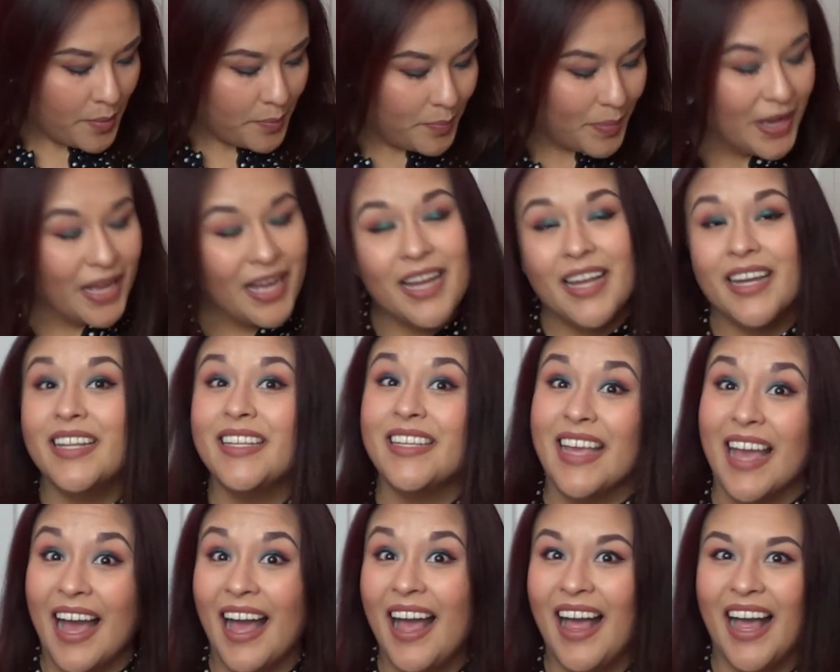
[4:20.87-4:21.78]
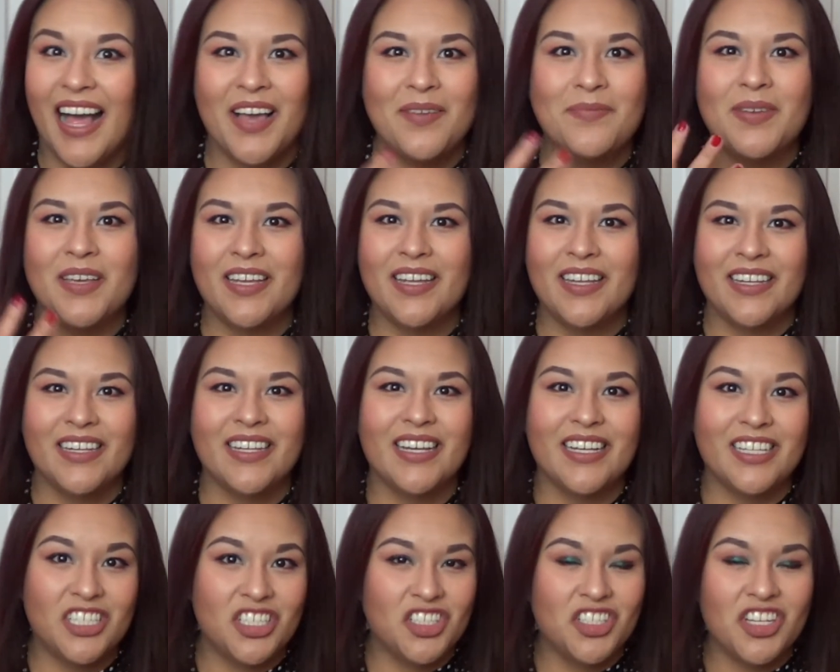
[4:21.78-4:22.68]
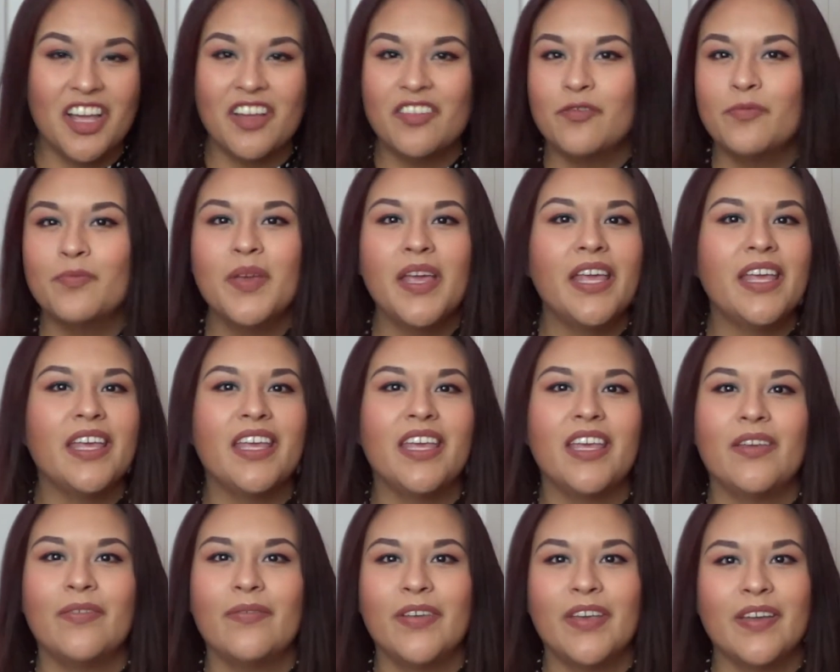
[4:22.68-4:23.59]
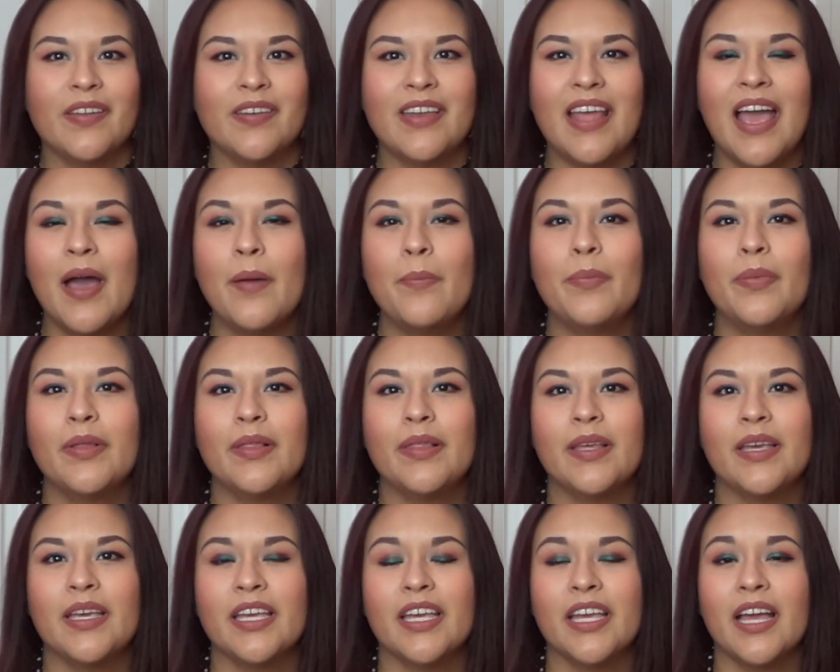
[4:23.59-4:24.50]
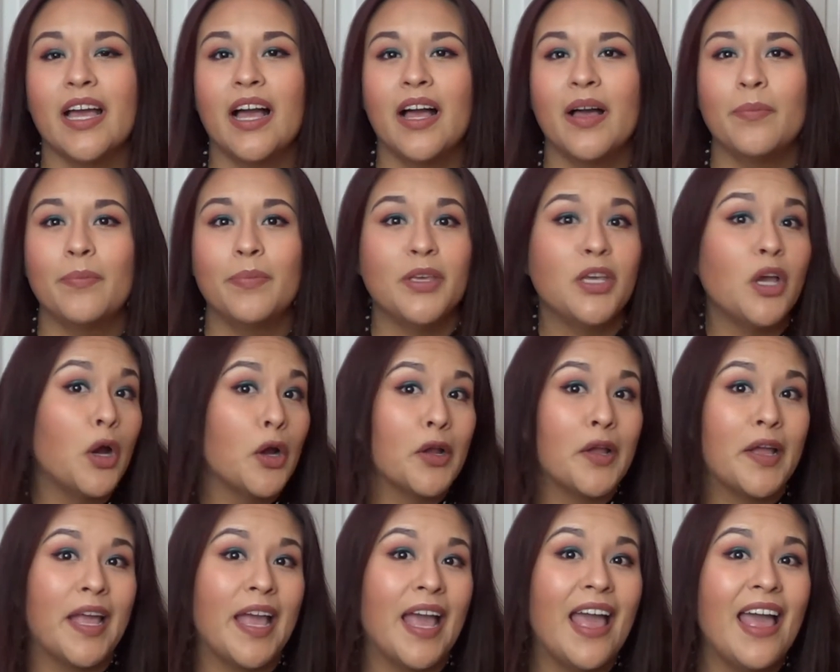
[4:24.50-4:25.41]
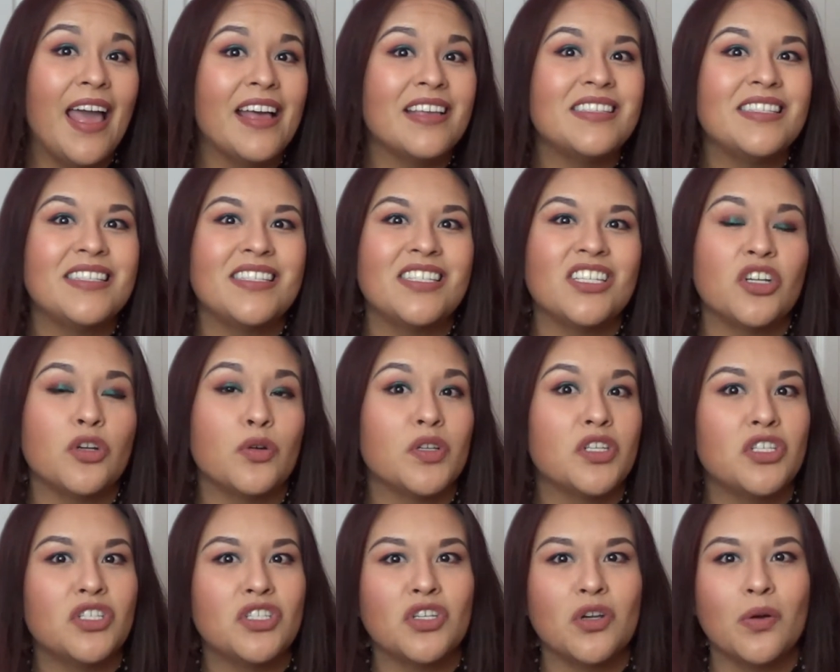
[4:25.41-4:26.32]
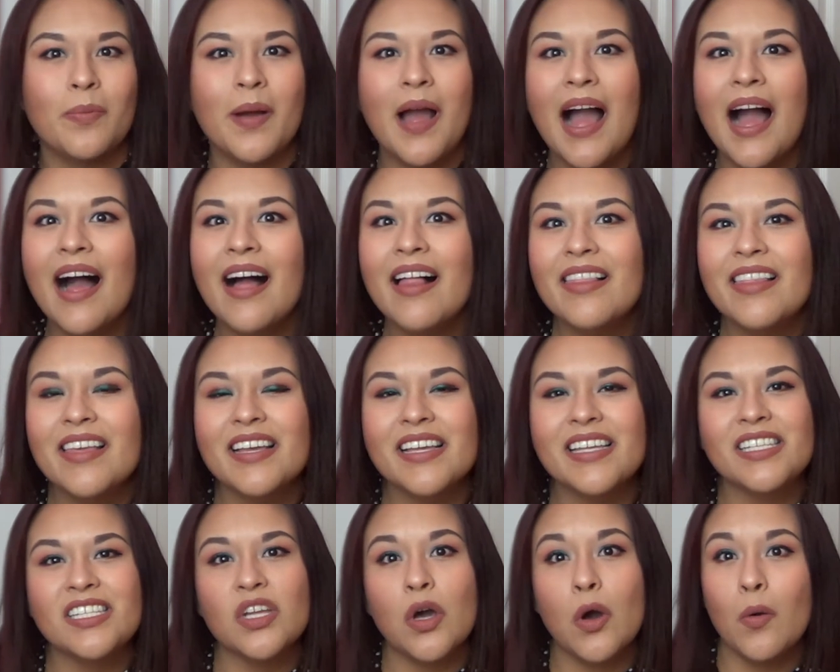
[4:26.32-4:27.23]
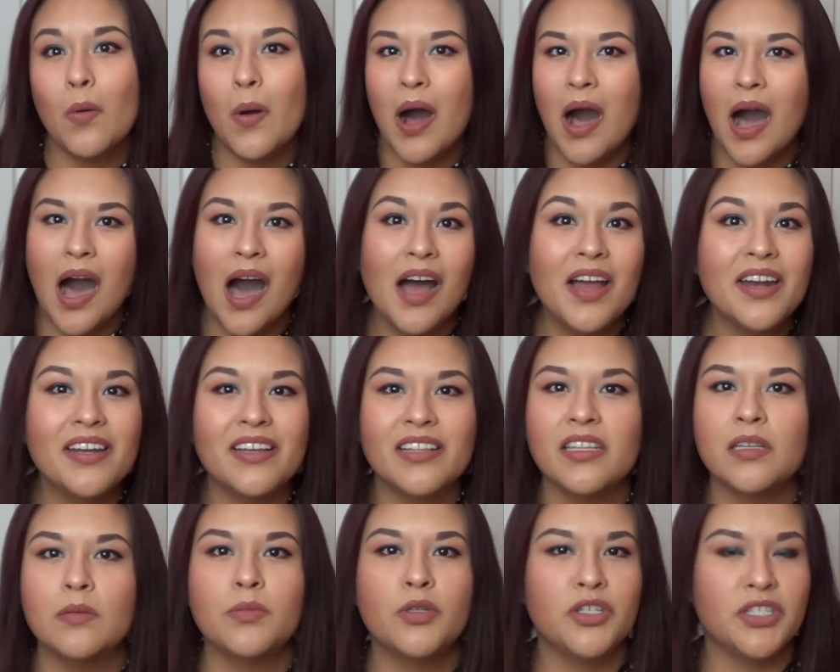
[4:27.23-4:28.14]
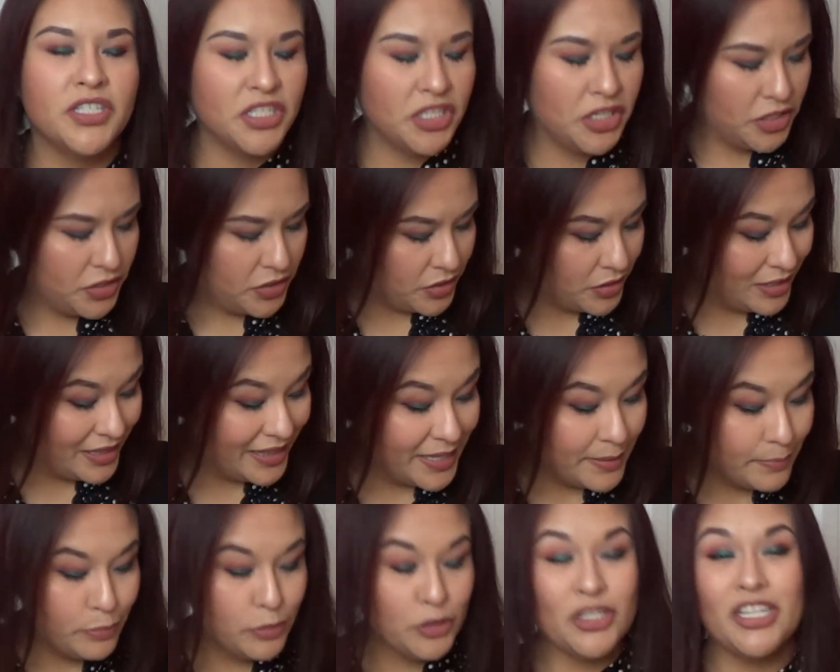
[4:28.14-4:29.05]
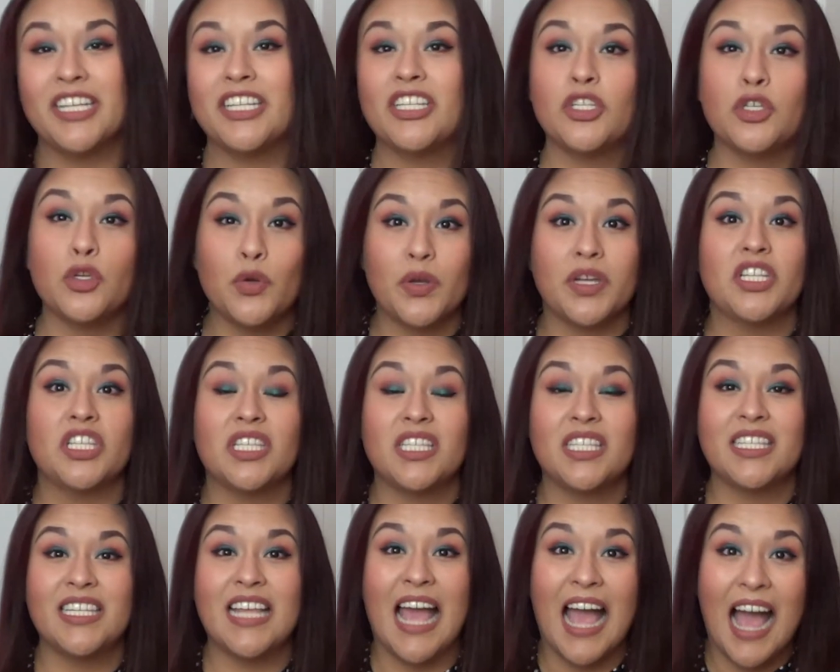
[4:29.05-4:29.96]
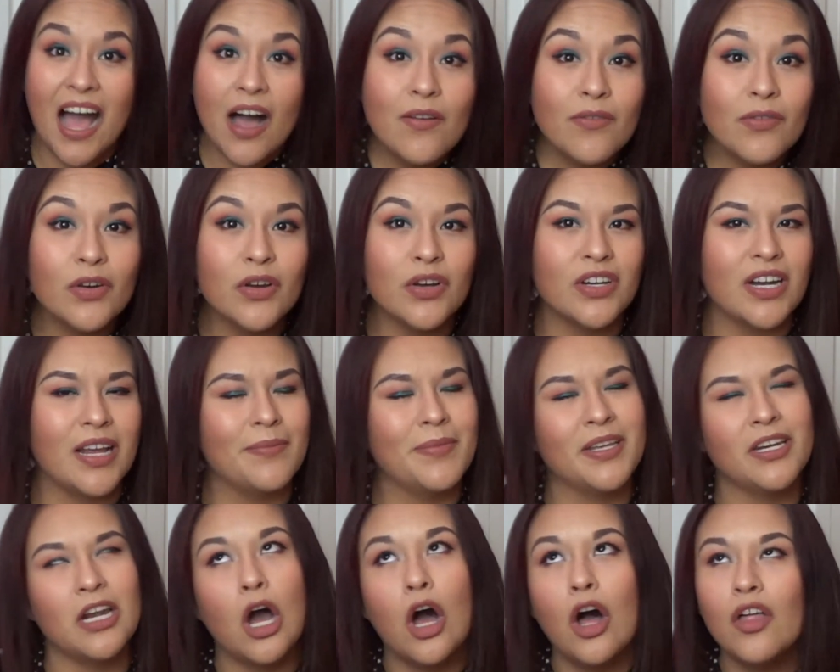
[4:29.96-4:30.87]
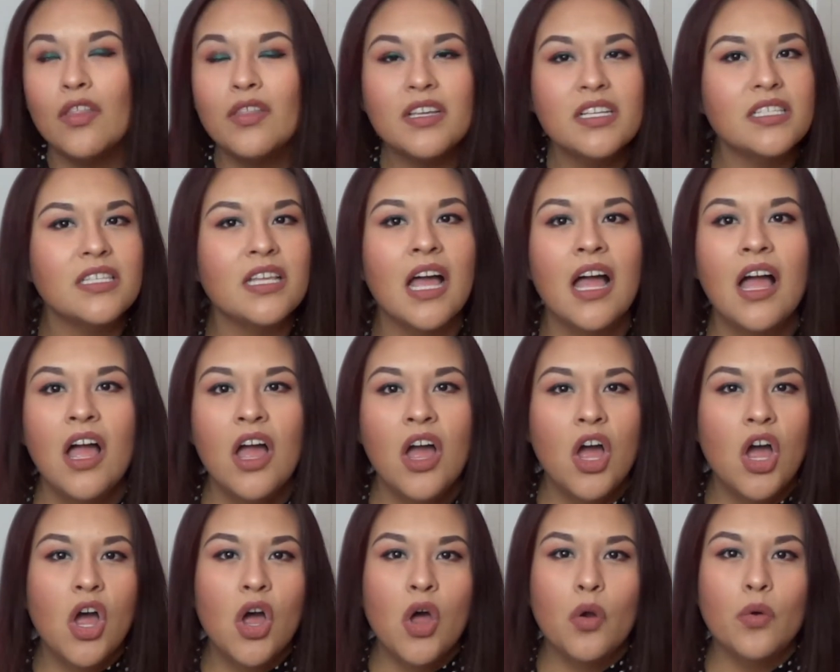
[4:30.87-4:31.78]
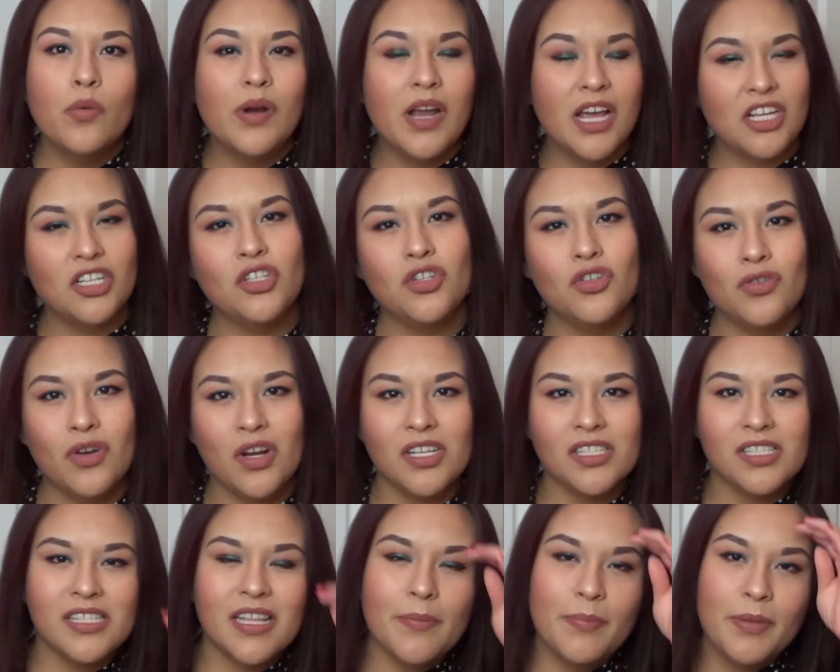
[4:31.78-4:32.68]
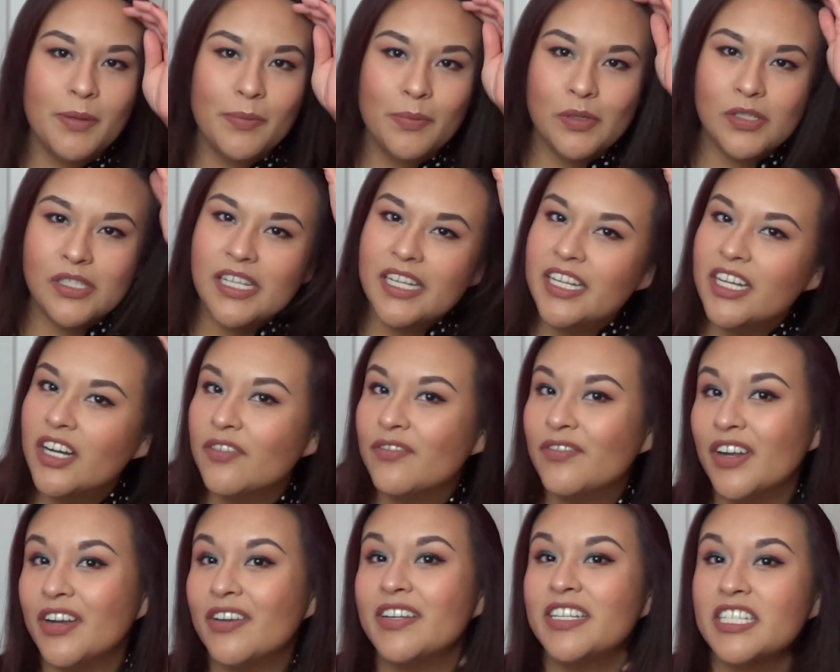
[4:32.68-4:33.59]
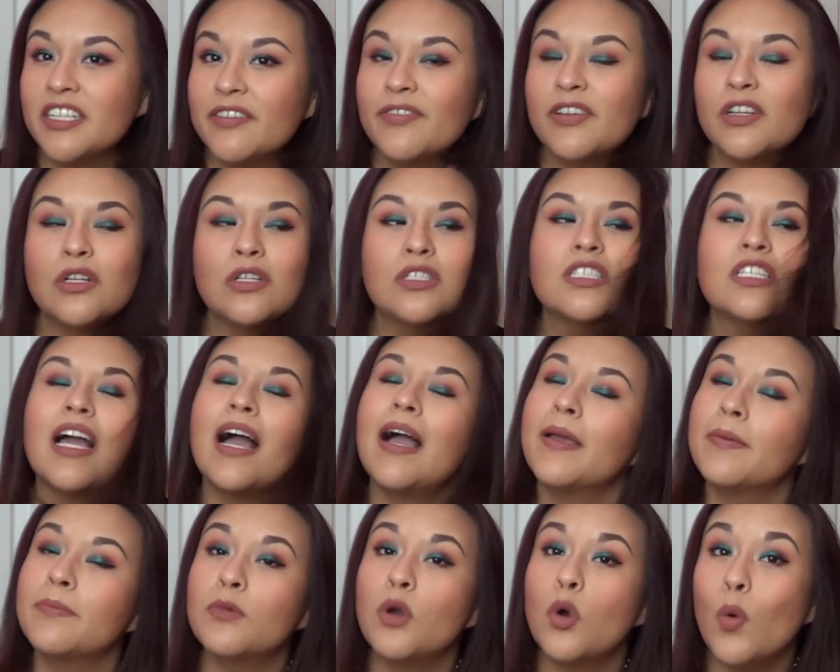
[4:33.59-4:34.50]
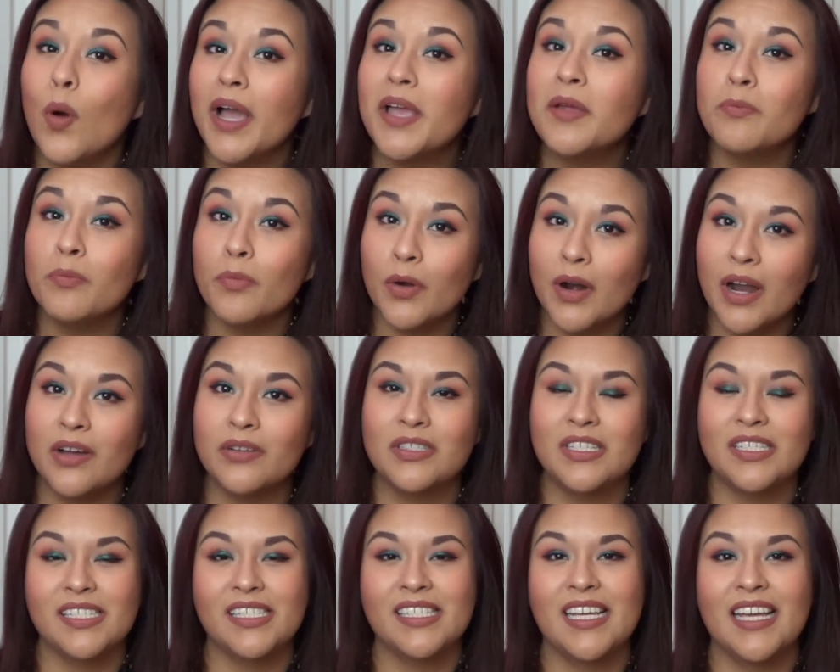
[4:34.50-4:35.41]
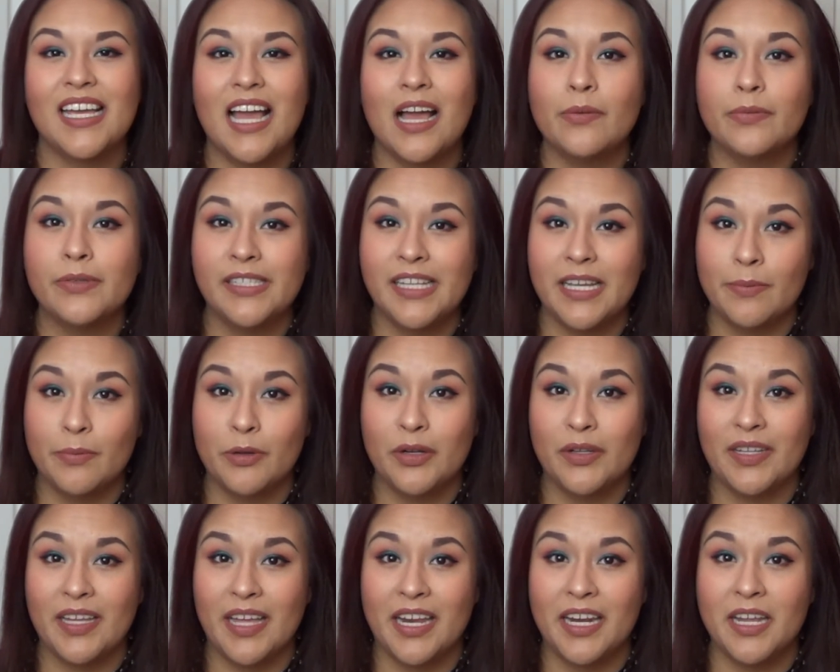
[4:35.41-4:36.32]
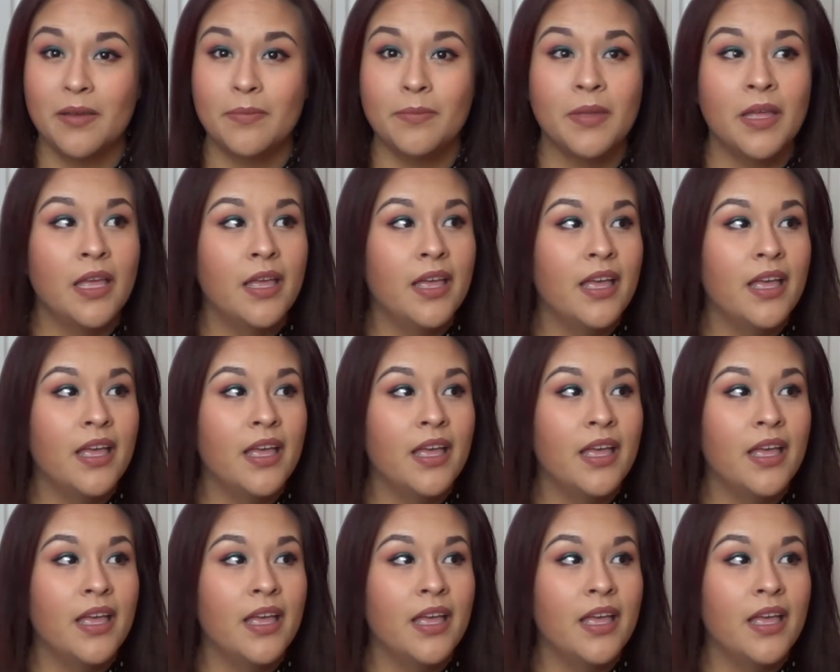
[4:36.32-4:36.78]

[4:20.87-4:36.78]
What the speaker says: But yeah, I mean, Chef Mickey, Via Napoli, Be Our Guest, Crystal Palace, Ohana, Liberty Tree Tavern. I mean, all these restaurants that people say are very difficult, I'm quite proud to say I was able to get them